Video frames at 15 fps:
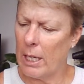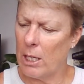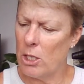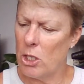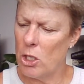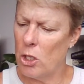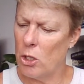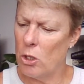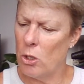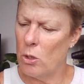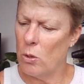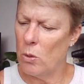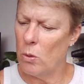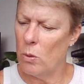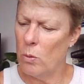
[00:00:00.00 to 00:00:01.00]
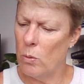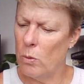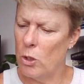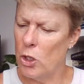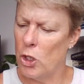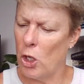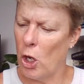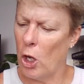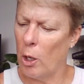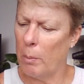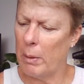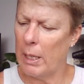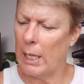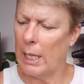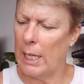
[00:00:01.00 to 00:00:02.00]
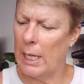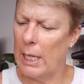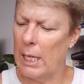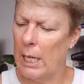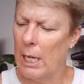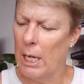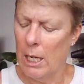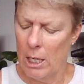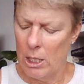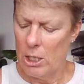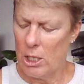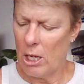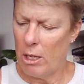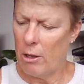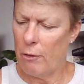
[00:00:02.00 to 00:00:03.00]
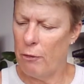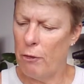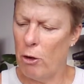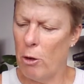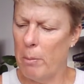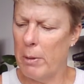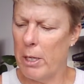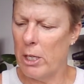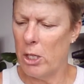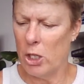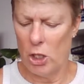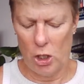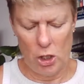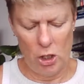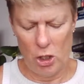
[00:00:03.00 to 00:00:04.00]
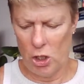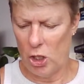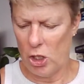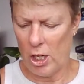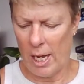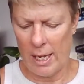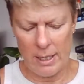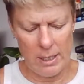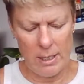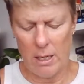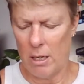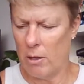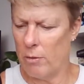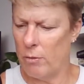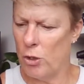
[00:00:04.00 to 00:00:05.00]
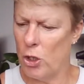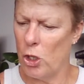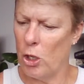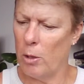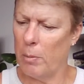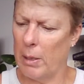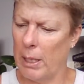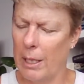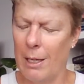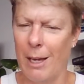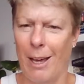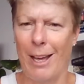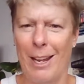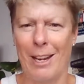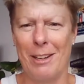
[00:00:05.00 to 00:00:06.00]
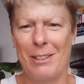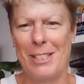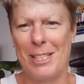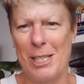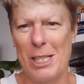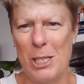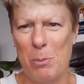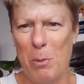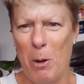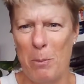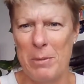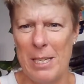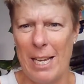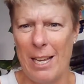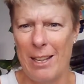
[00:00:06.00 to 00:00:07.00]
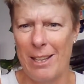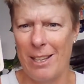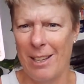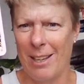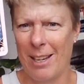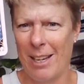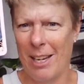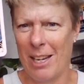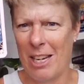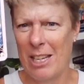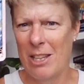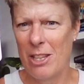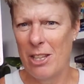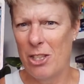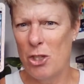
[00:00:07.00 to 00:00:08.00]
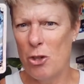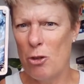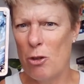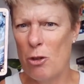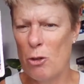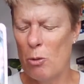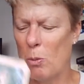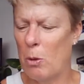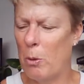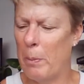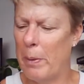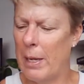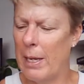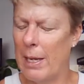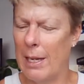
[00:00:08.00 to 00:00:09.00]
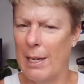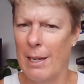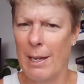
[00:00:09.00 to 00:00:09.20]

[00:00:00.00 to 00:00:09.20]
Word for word: into Germany, so the former ch Chancellor of Germany, this popped out, the, the truth will be